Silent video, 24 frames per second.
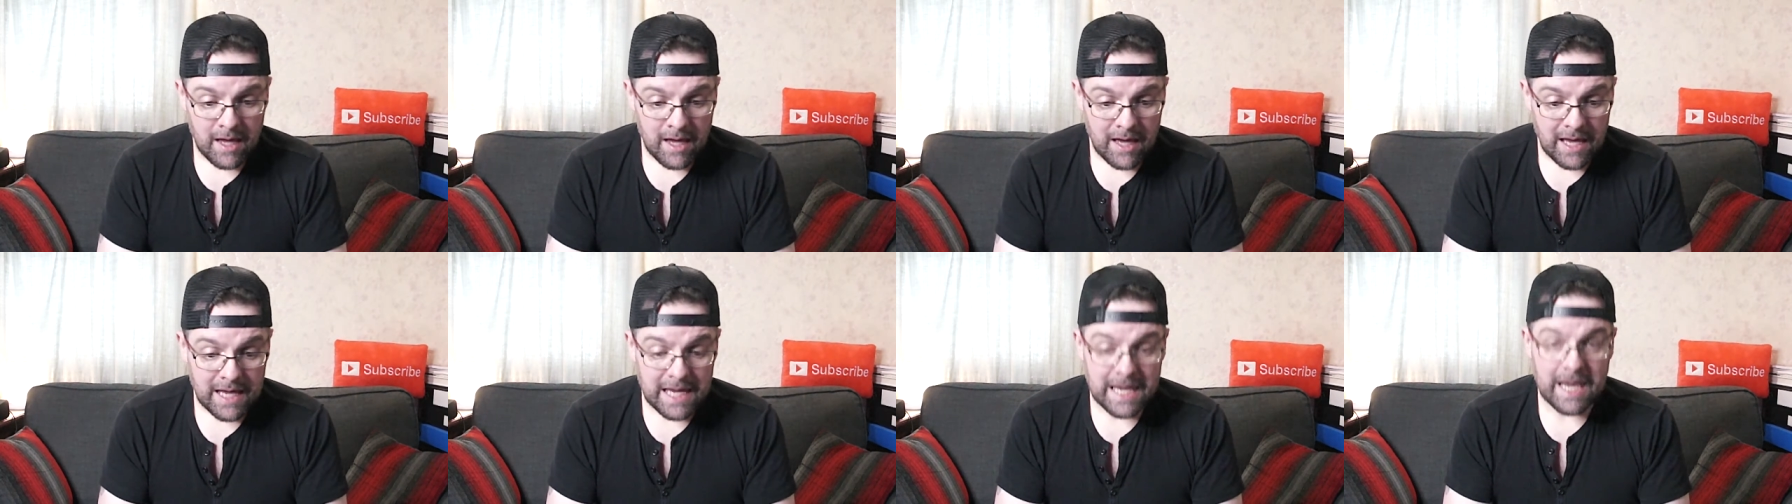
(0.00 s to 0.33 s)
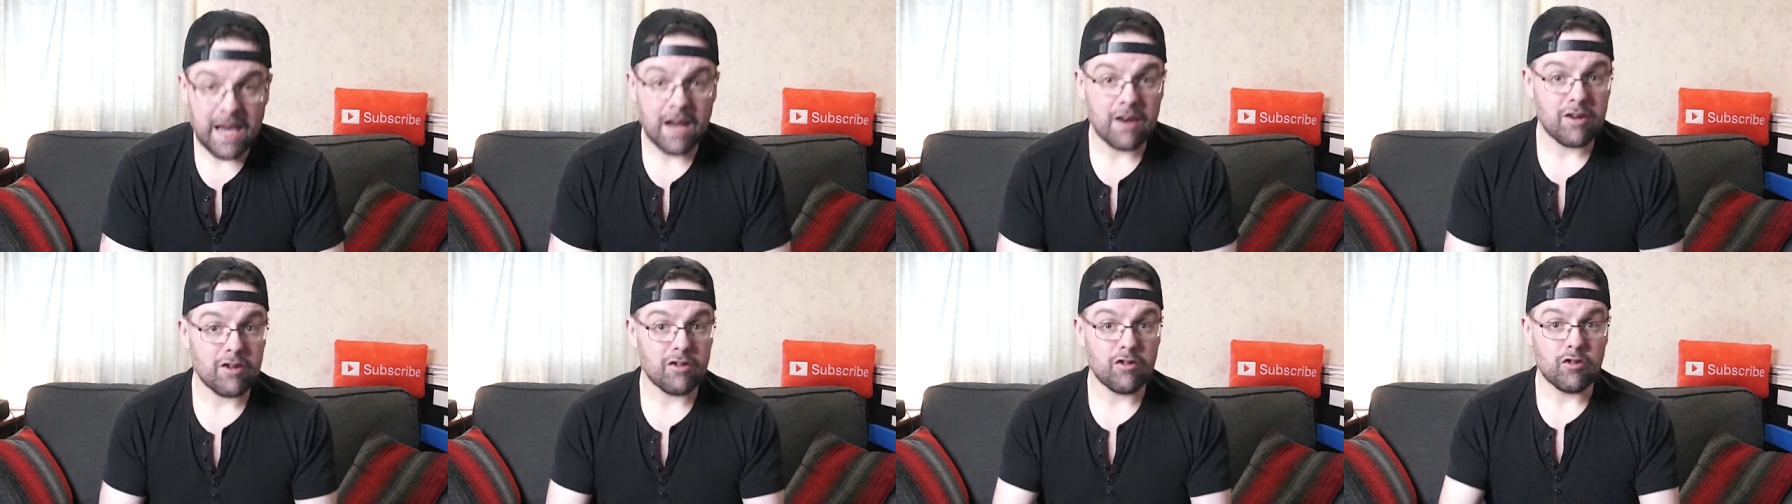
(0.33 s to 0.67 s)
he
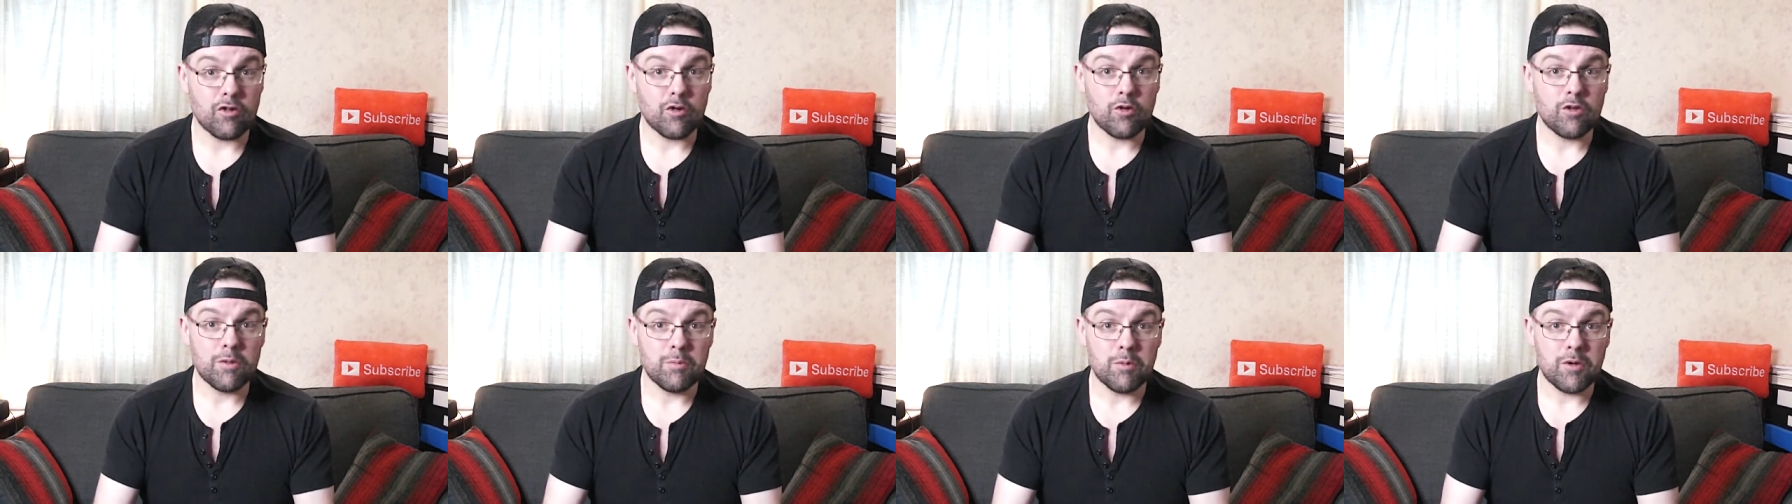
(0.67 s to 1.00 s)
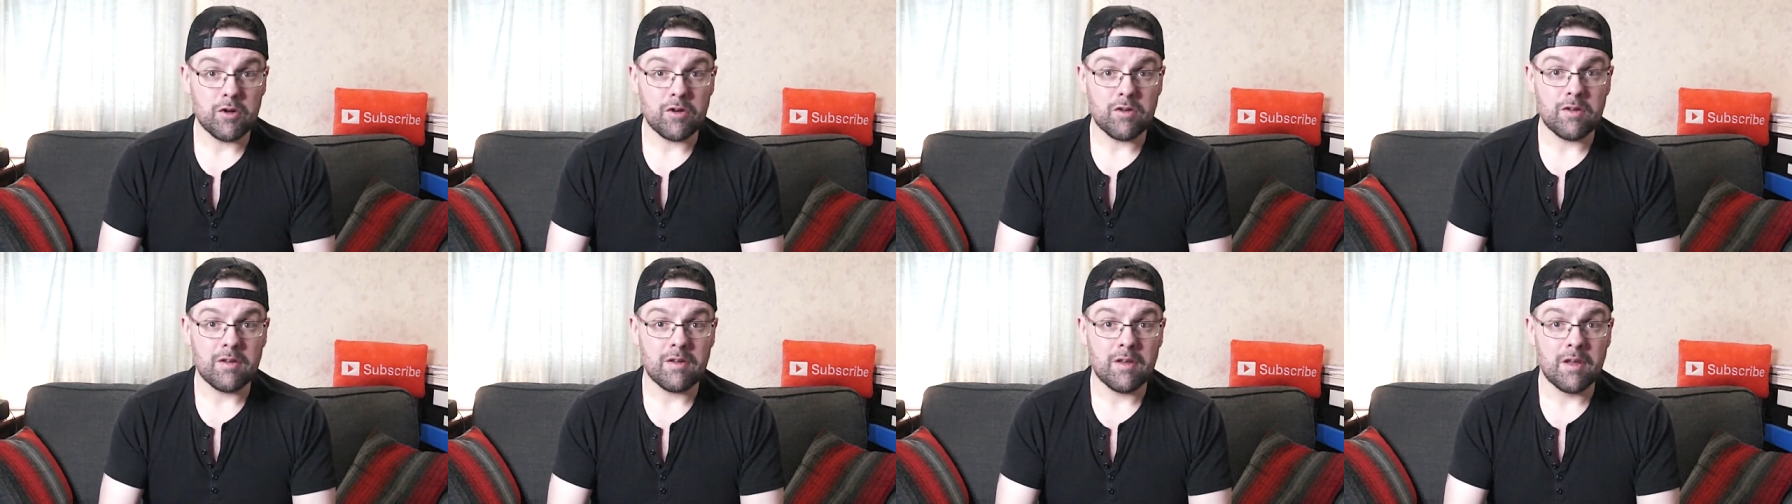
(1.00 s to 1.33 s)
can't control the
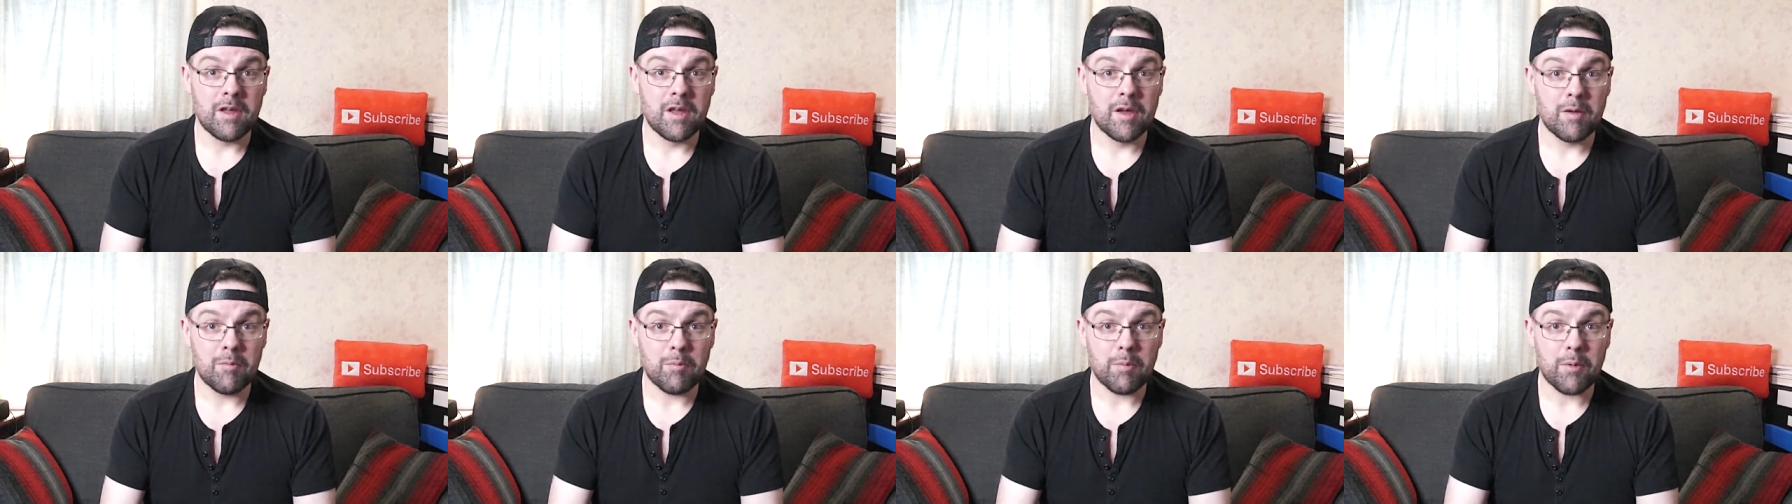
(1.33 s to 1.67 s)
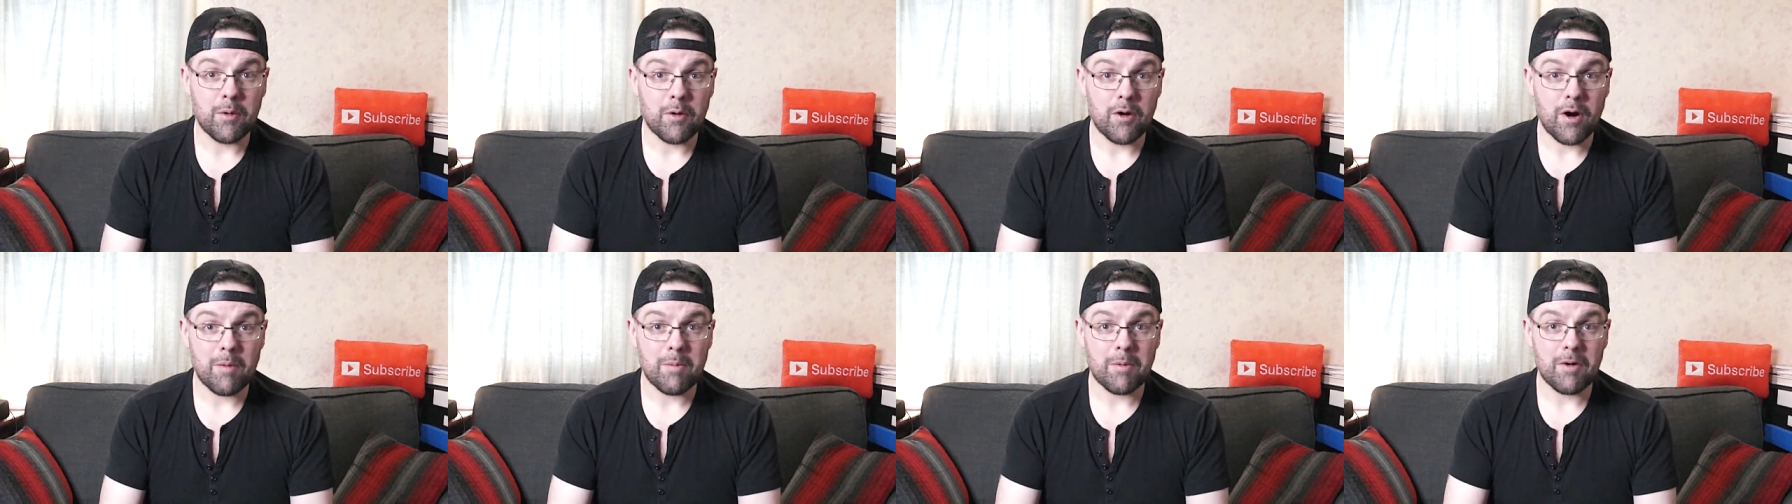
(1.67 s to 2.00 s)
moon
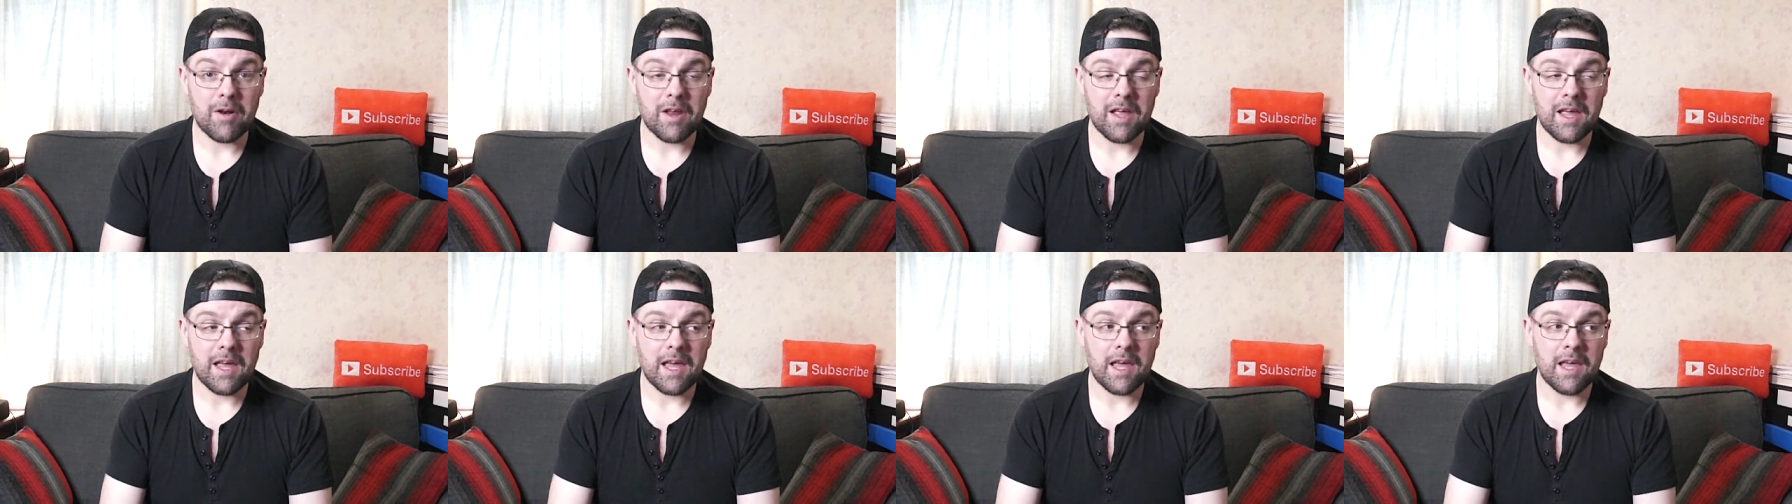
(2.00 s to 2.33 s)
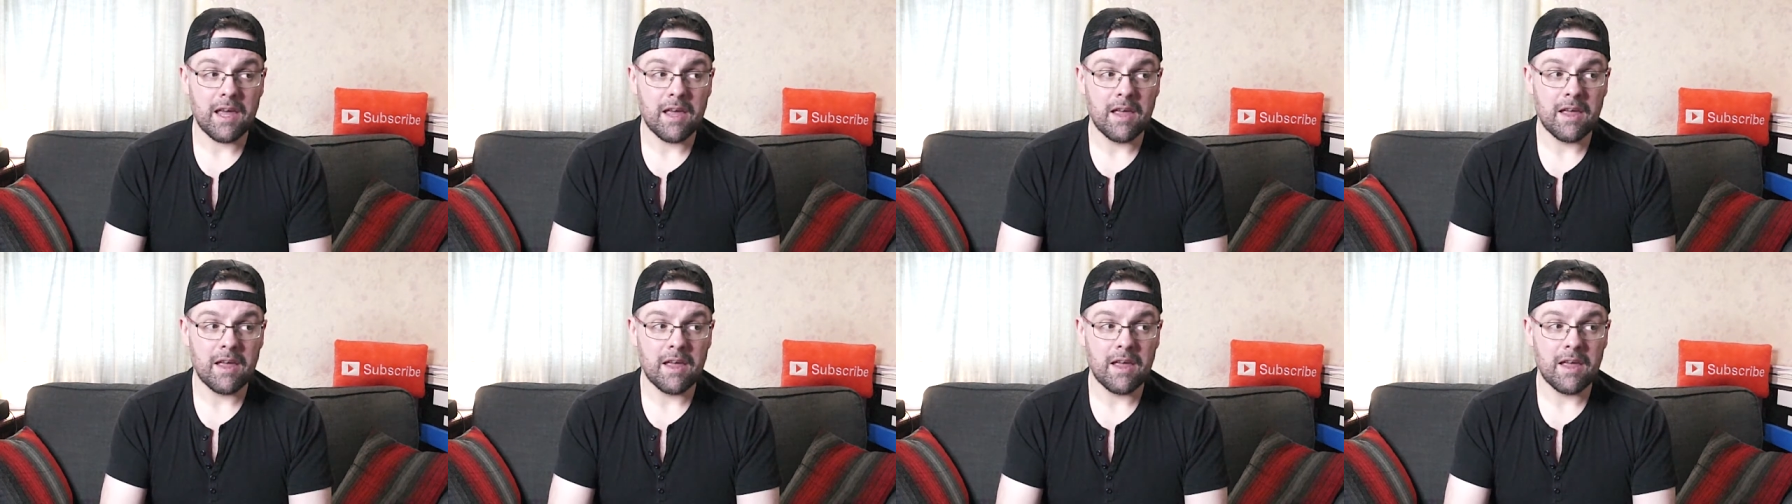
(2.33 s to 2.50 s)
properly,